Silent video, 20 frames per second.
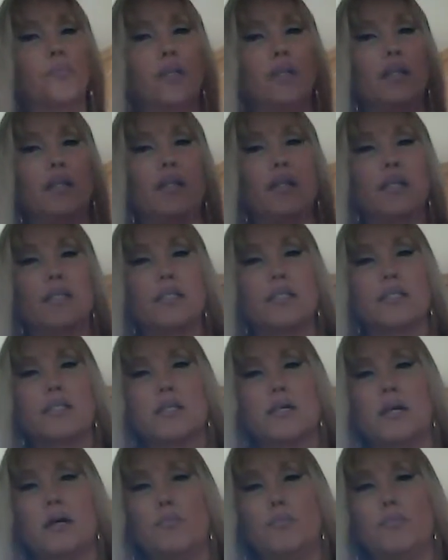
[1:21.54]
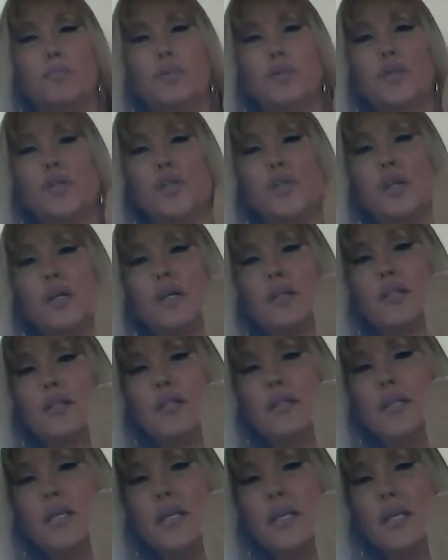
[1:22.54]
this kombucha
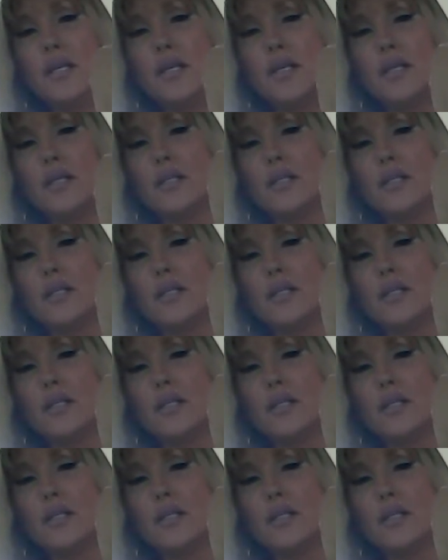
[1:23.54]
tea.